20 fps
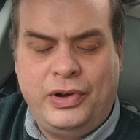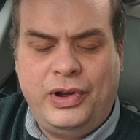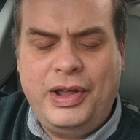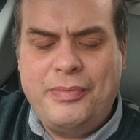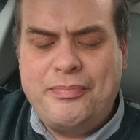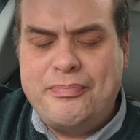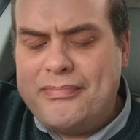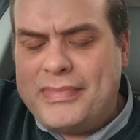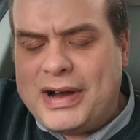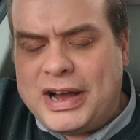
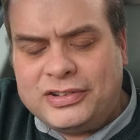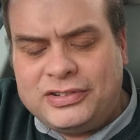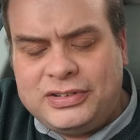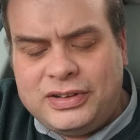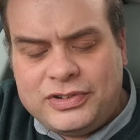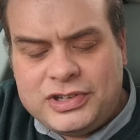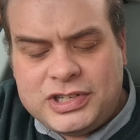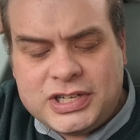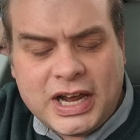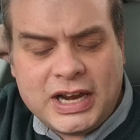a
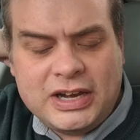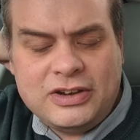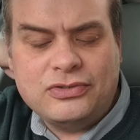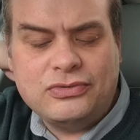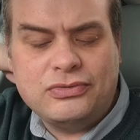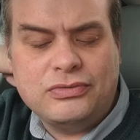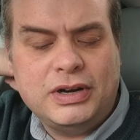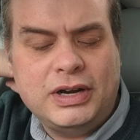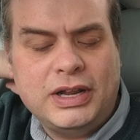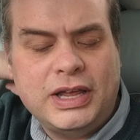massive
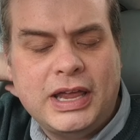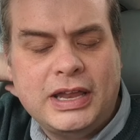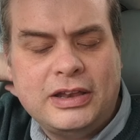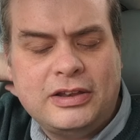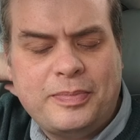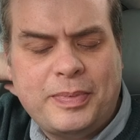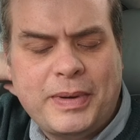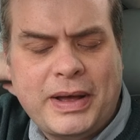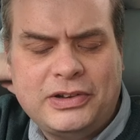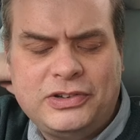change really.
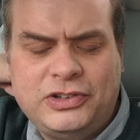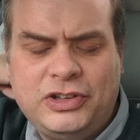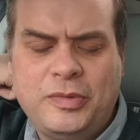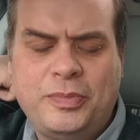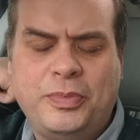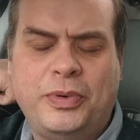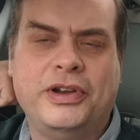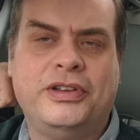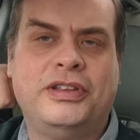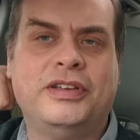It's about
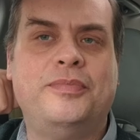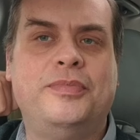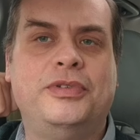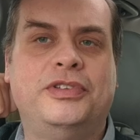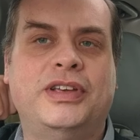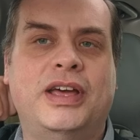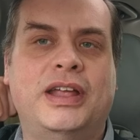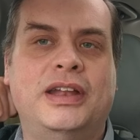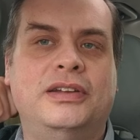2.7%